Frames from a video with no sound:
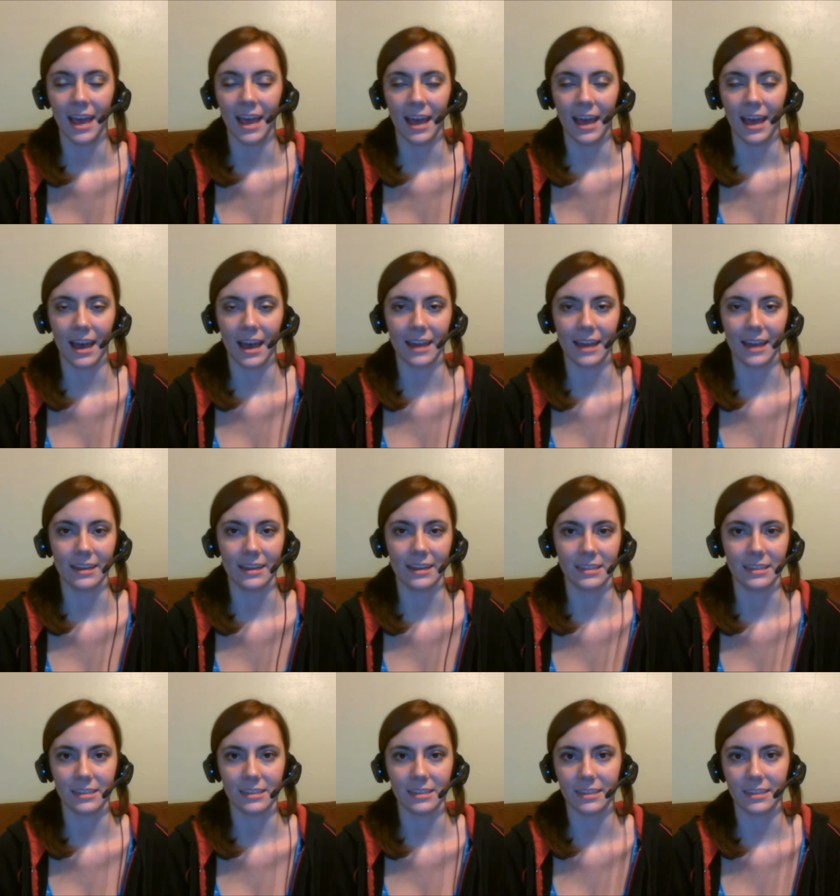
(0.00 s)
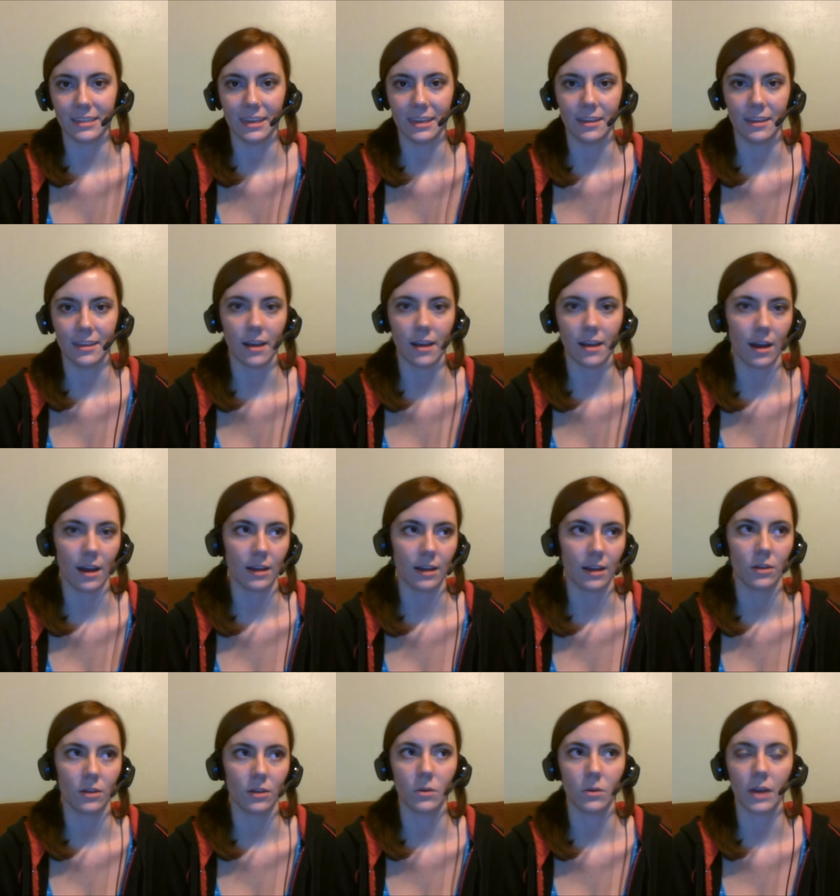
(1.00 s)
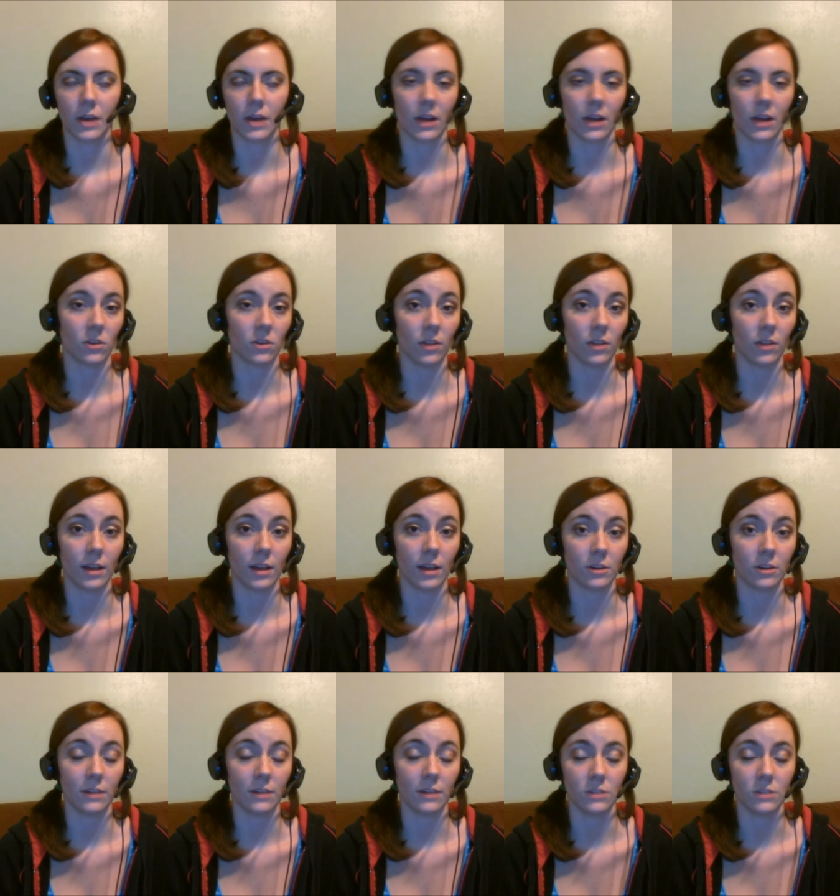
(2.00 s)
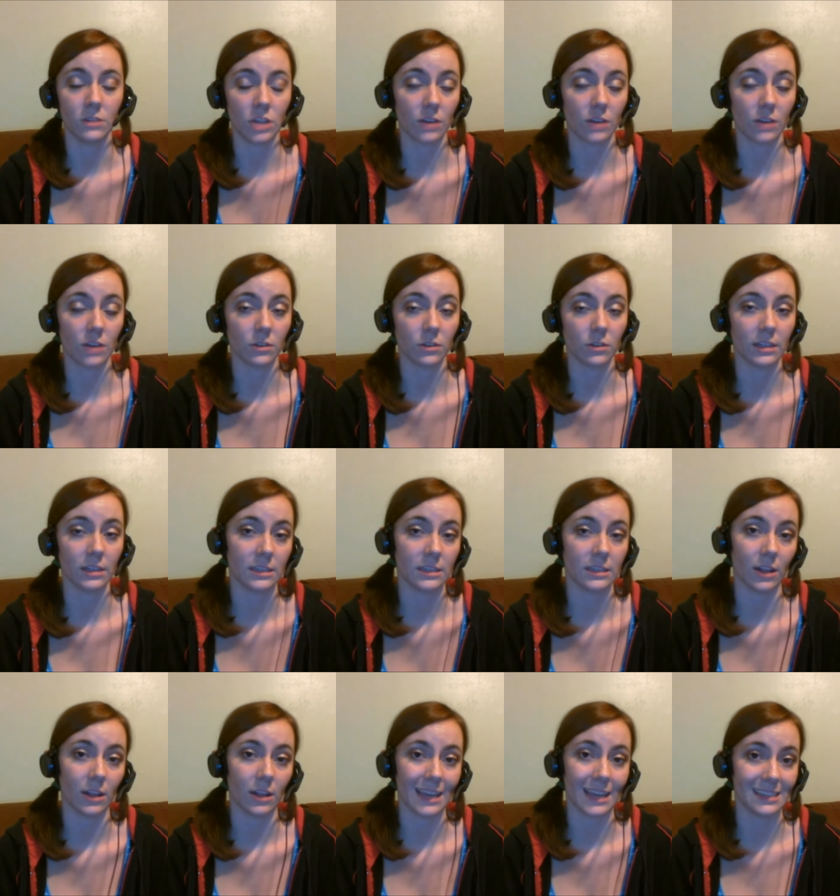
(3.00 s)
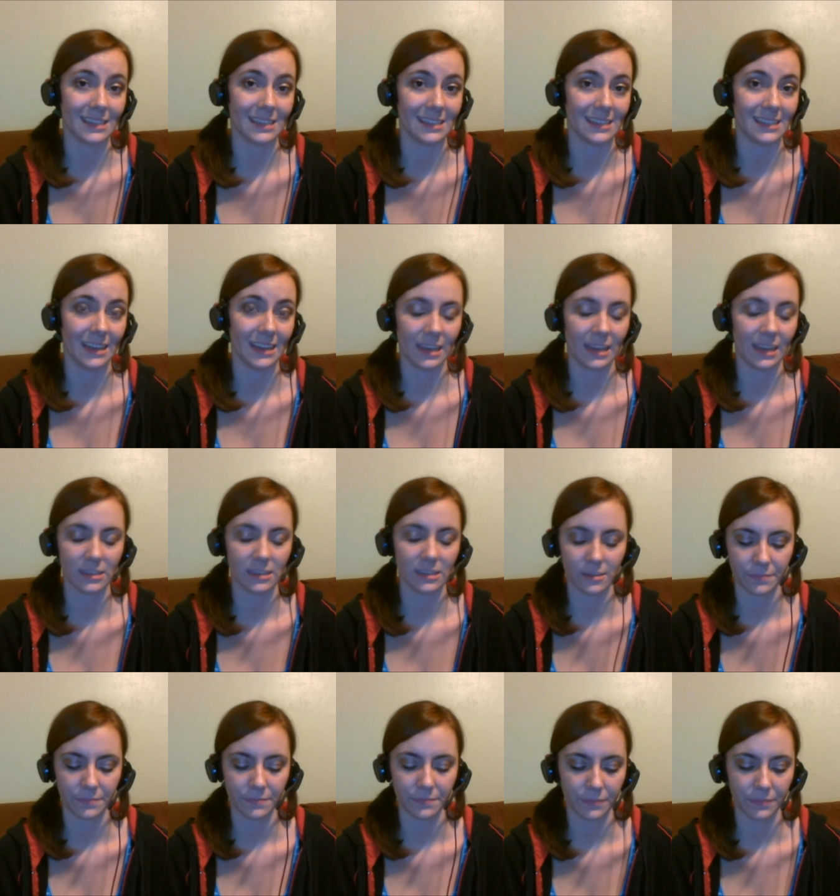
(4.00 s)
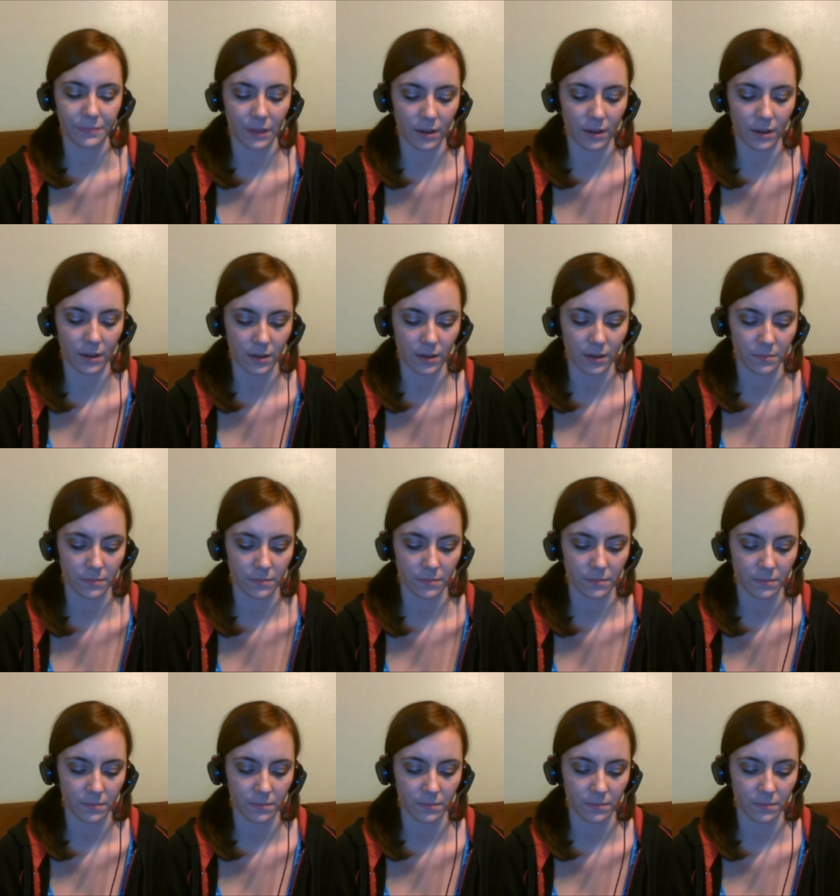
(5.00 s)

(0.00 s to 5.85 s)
I didn't see Yogg or Algalon or even General until ICC days. Um,